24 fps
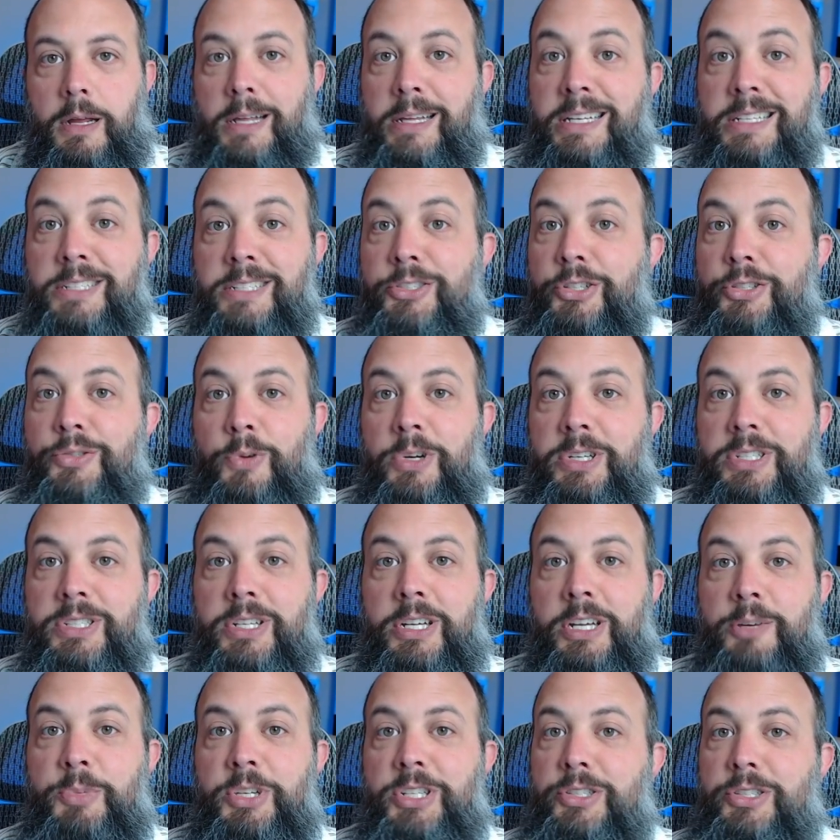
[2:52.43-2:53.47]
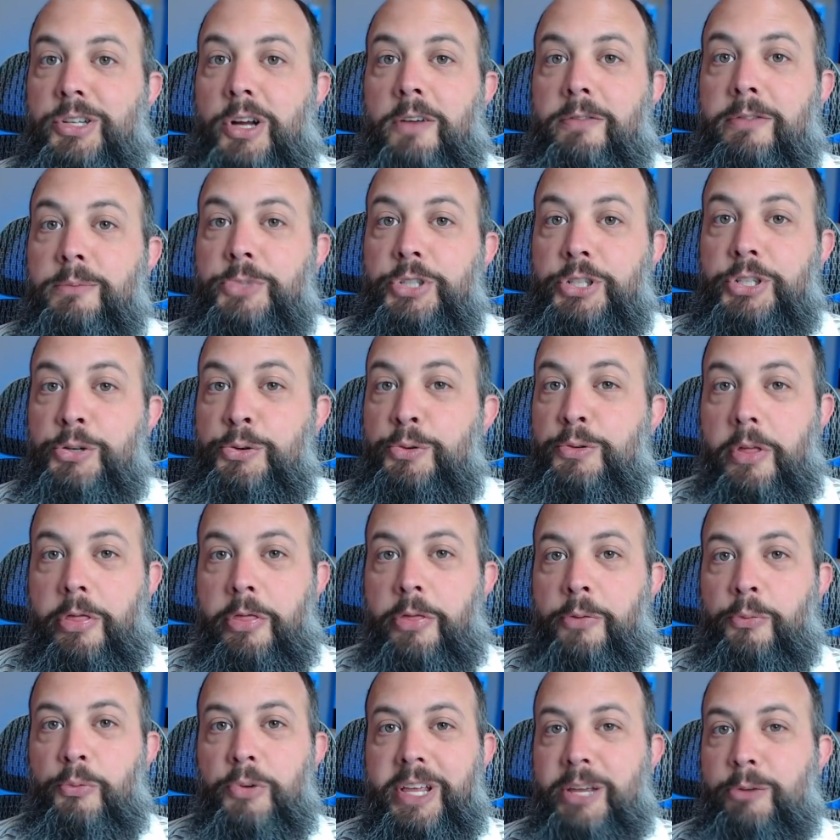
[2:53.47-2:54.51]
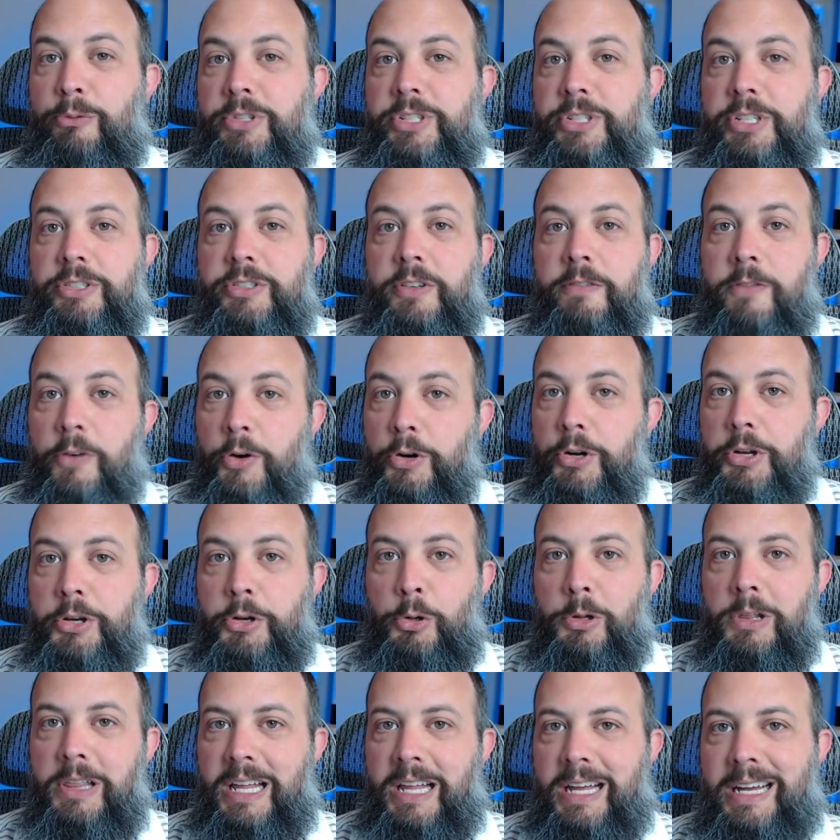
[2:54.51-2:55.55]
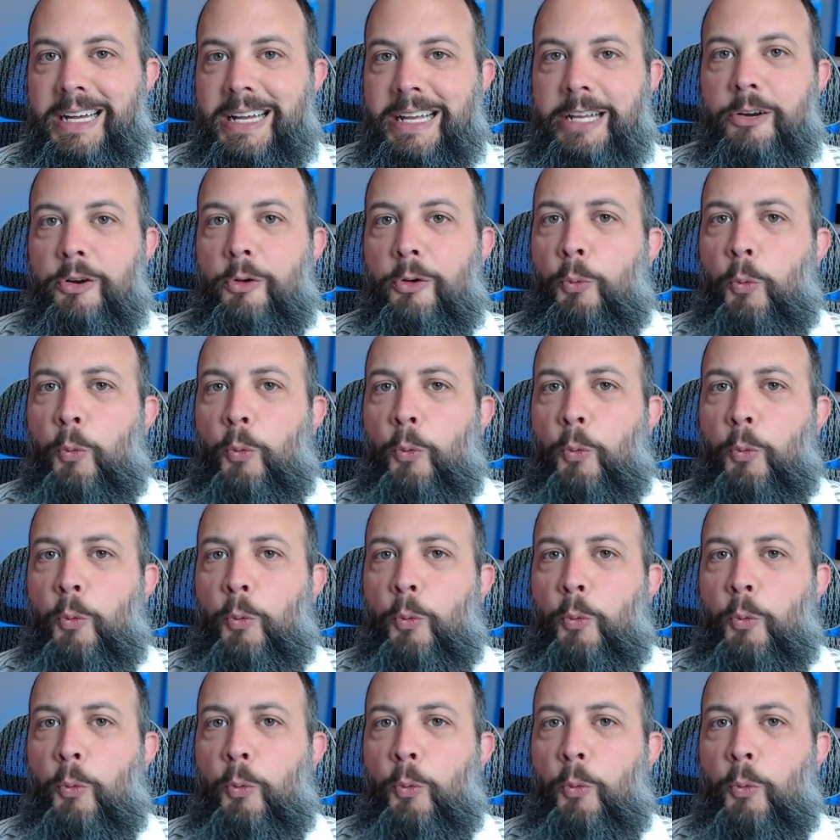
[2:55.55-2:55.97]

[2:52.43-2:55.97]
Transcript: and the easiest one is going to be to start from two to three, which is a vertical line.